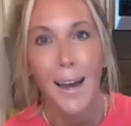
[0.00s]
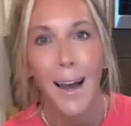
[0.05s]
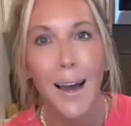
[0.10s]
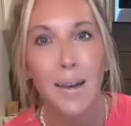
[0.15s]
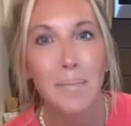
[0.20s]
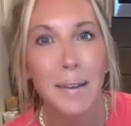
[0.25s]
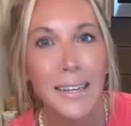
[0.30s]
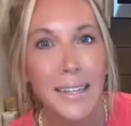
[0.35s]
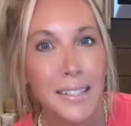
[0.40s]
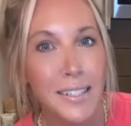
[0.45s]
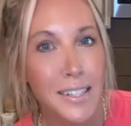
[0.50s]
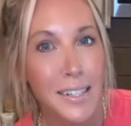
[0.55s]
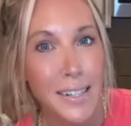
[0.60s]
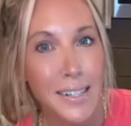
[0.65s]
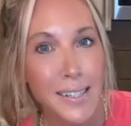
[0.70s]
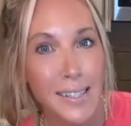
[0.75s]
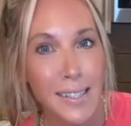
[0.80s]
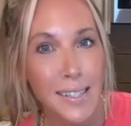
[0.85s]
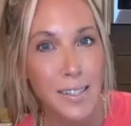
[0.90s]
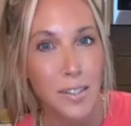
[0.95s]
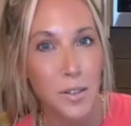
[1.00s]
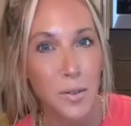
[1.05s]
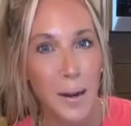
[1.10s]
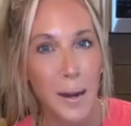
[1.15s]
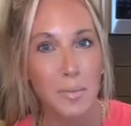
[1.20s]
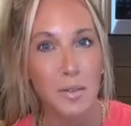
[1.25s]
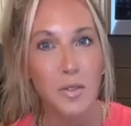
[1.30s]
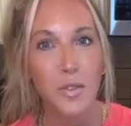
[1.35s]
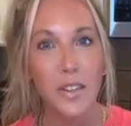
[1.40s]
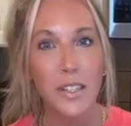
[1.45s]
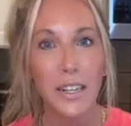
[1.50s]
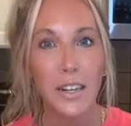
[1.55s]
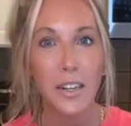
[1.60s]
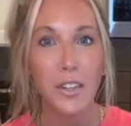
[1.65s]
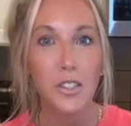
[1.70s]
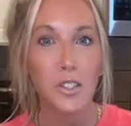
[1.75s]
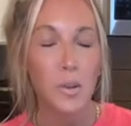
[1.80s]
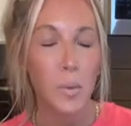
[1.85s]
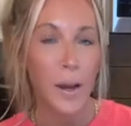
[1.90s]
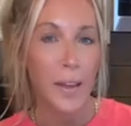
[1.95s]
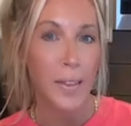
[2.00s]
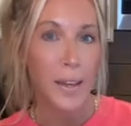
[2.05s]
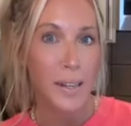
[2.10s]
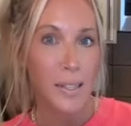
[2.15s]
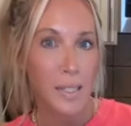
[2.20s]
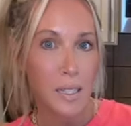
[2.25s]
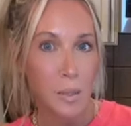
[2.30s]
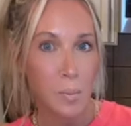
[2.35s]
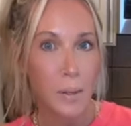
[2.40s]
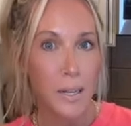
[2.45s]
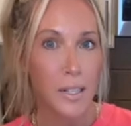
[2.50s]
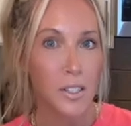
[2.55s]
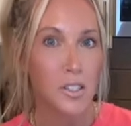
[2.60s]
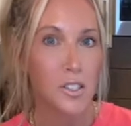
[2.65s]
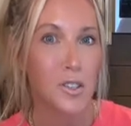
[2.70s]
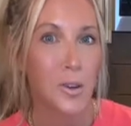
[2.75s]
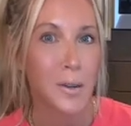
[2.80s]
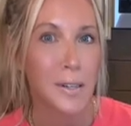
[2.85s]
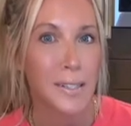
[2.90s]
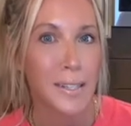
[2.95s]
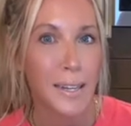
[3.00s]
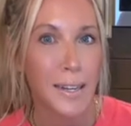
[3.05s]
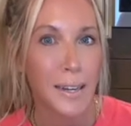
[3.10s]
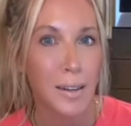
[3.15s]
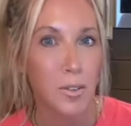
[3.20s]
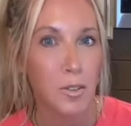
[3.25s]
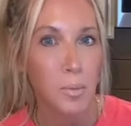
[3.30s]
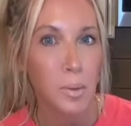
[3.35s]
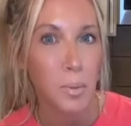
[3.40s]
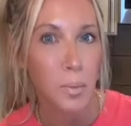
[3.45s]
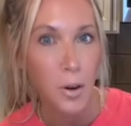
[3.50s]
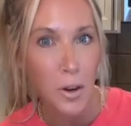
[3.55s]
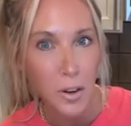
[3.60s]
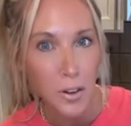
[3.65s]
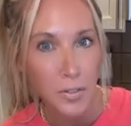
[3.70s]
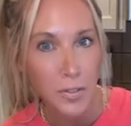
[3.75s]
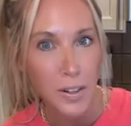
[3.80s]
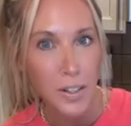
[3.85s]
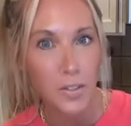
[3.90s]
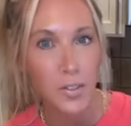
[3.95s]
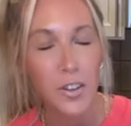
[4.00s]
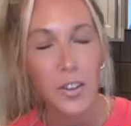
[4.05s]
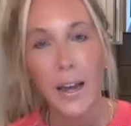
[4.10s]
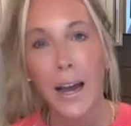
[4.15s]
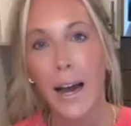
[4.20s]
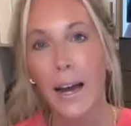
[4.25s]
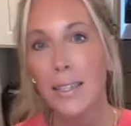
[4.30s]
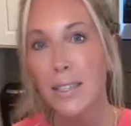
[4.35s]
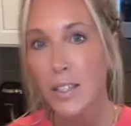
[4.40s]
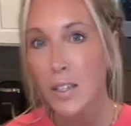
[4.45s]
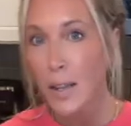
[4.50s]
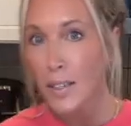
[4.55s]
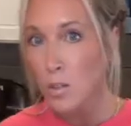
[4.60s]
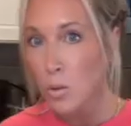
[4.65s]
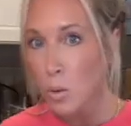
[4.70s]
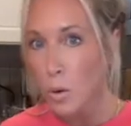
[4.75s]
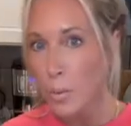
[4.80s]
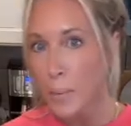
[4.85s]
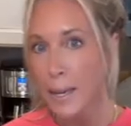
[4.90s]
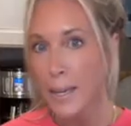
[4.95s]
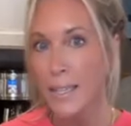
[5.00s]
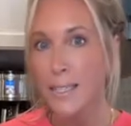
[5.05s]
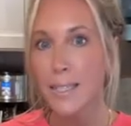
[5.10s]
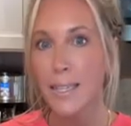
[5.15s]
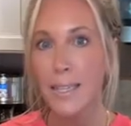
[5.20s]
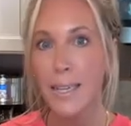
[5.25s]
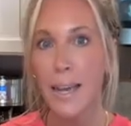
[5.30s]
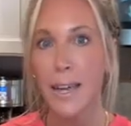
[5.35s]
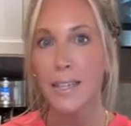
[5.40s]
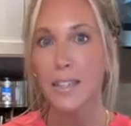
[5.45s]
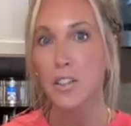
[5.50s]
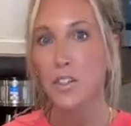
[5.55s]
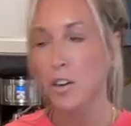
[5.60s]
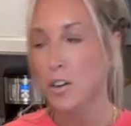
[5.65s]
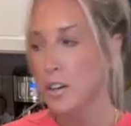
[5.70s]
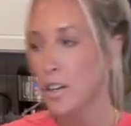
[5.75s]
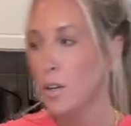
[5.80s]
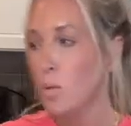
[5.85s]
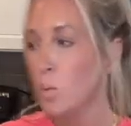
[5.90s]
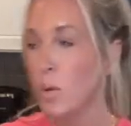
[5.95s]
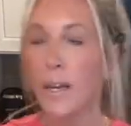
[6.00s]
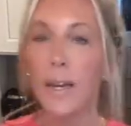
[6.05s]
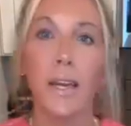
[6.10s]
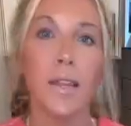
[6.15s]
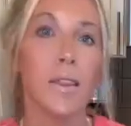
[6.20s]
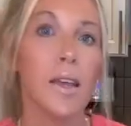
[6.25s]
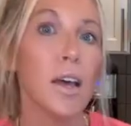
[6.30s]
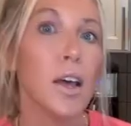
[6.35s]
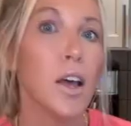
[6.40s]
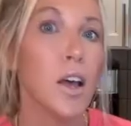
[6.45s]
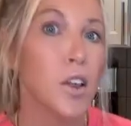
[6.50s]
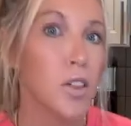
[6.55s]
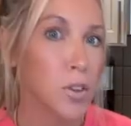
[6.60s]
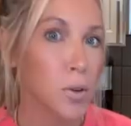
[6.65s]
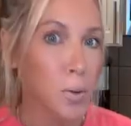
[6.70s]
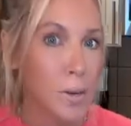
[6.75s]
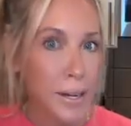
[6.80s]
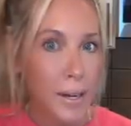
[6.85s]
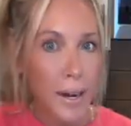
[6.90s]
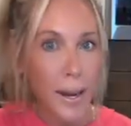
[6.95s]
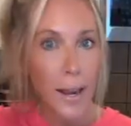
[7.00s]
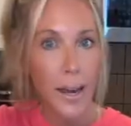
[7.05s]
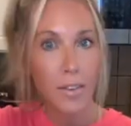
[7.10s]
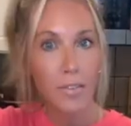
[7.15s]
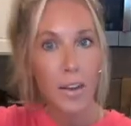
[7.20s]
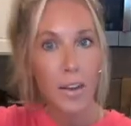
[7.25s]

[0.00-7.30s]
I'm making chicken Caesar wraps for dinner, so I thought a spinach tortilla would be perfect for that. So that's what we're making today, starting with 3.5